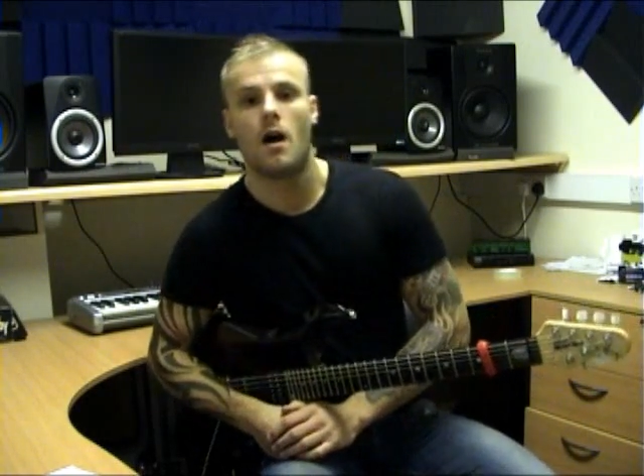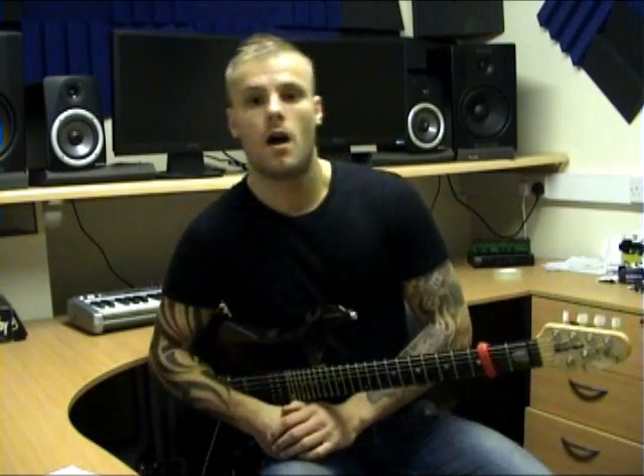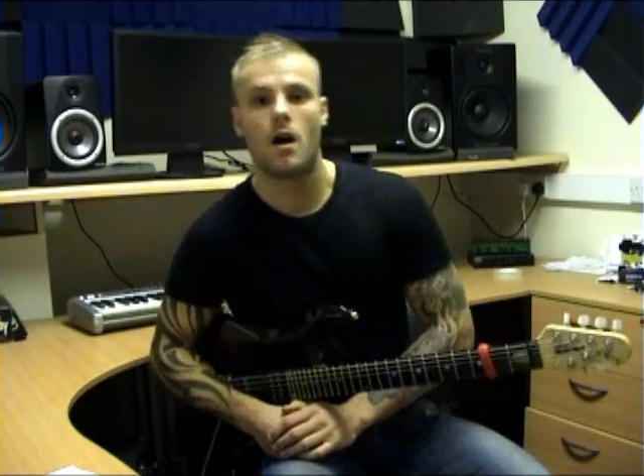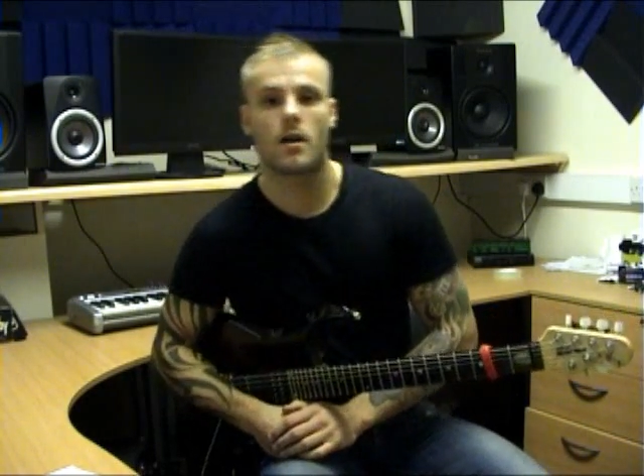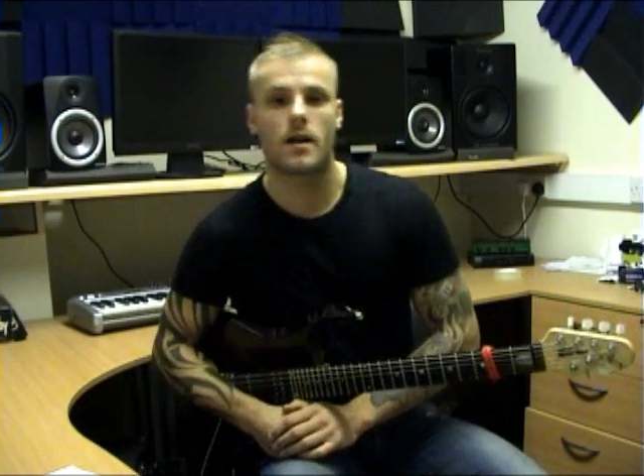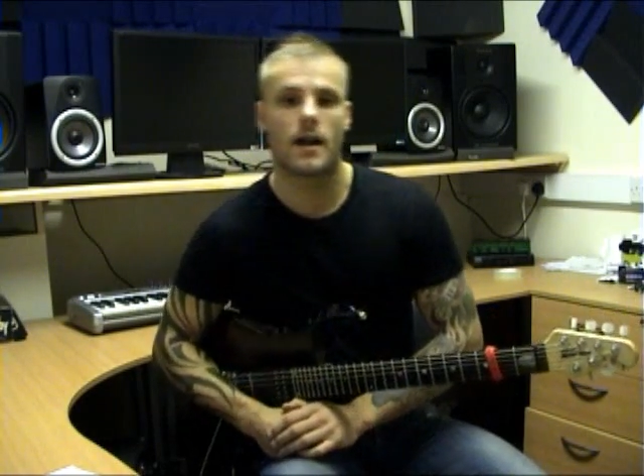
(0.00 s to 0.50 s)

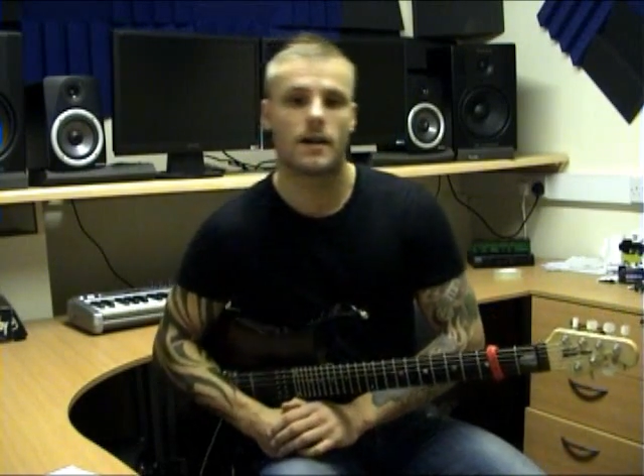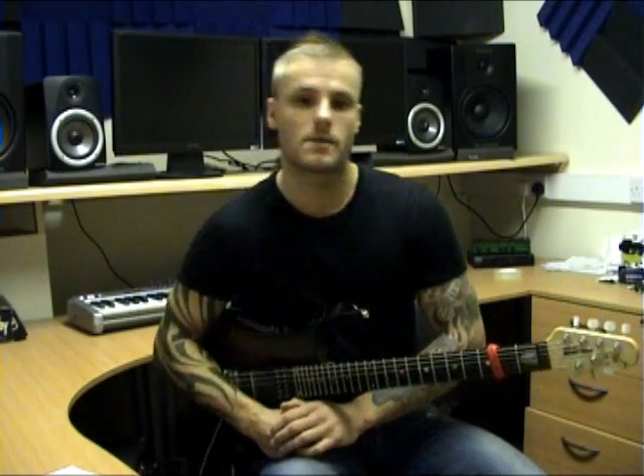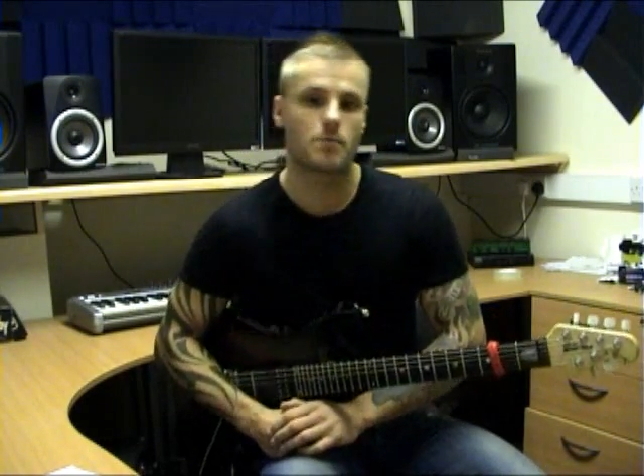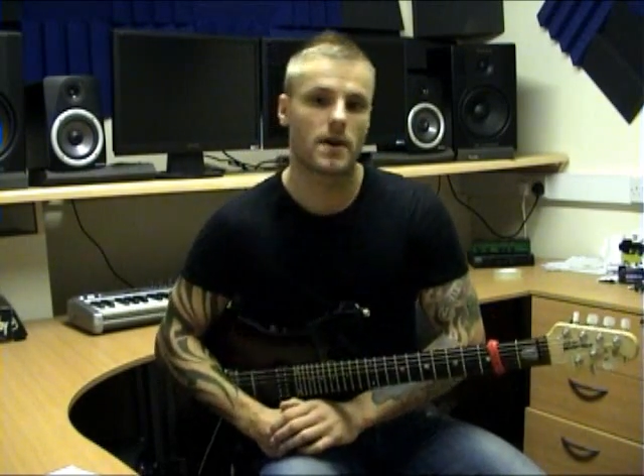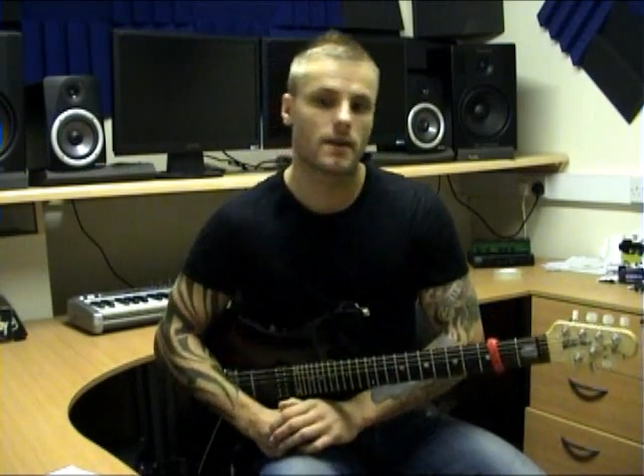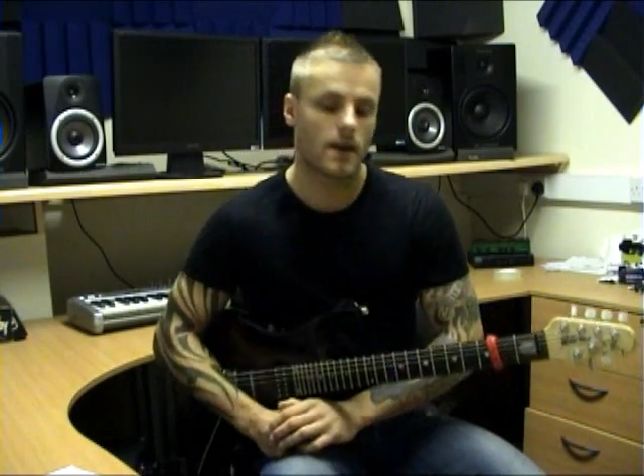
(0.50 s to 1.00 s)
Okay, let's
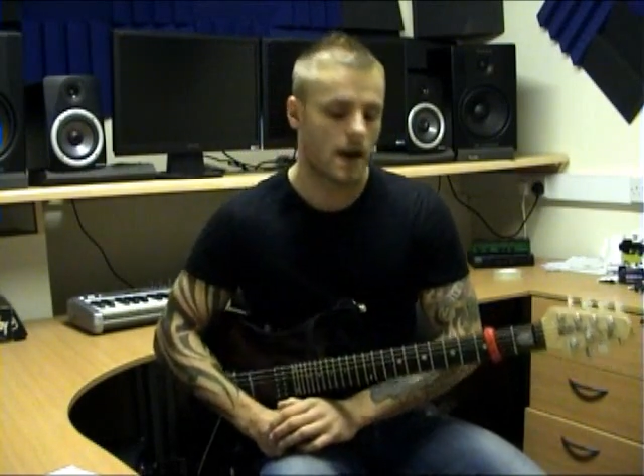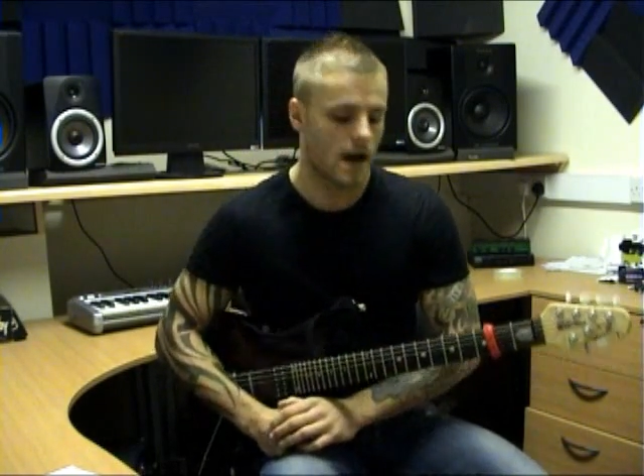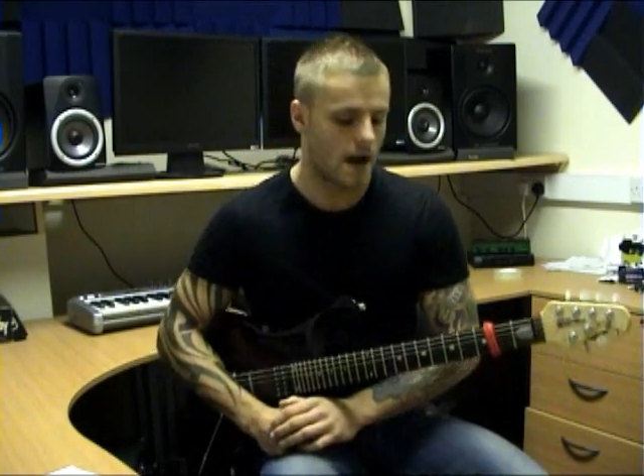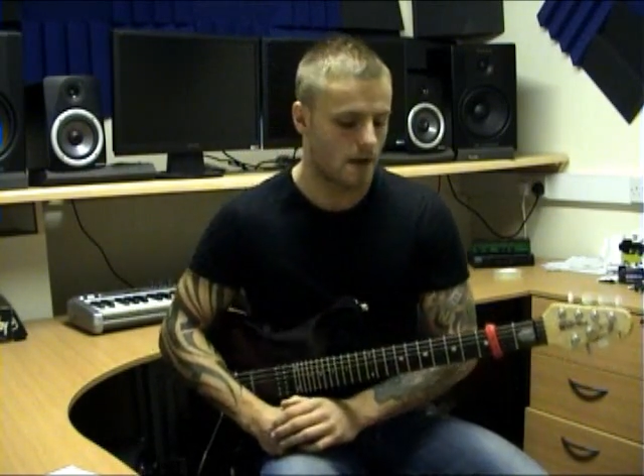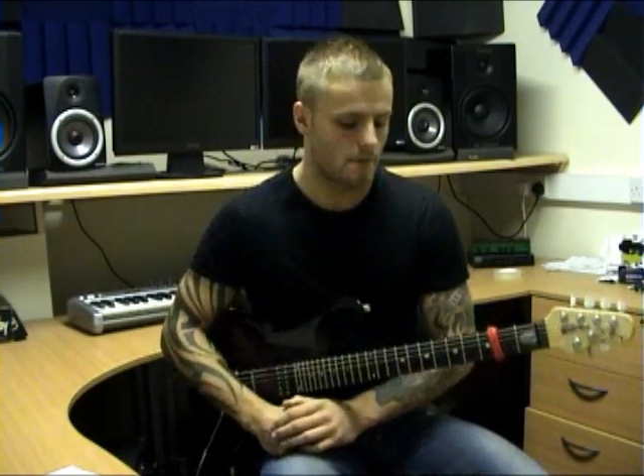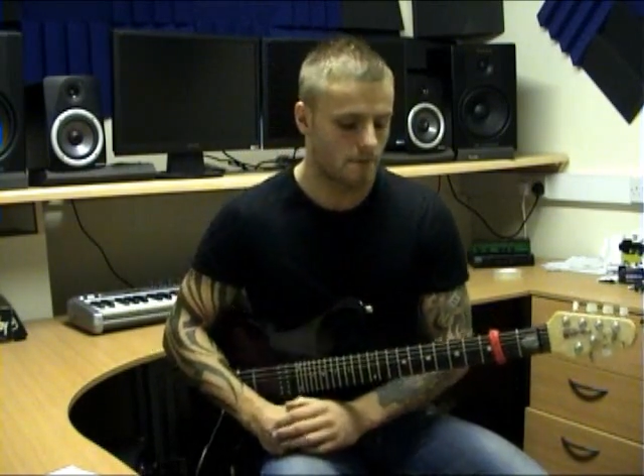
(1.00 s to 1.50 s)
break
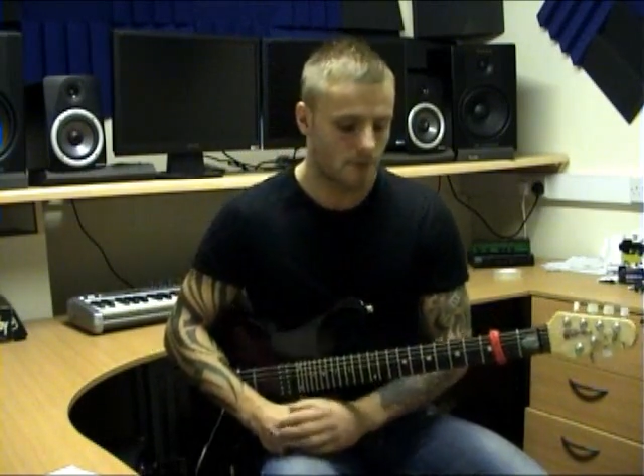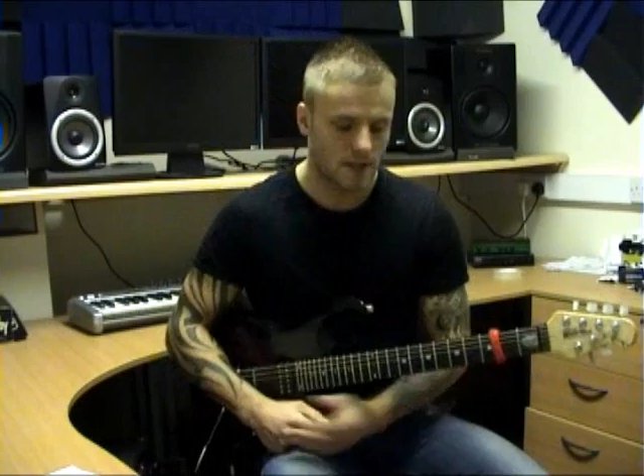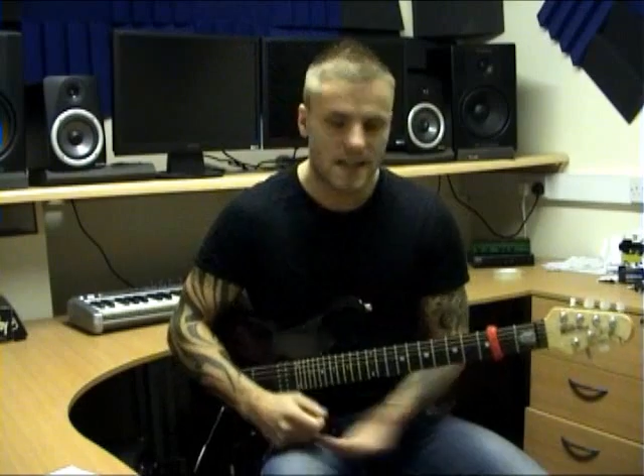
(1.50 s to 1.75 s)
the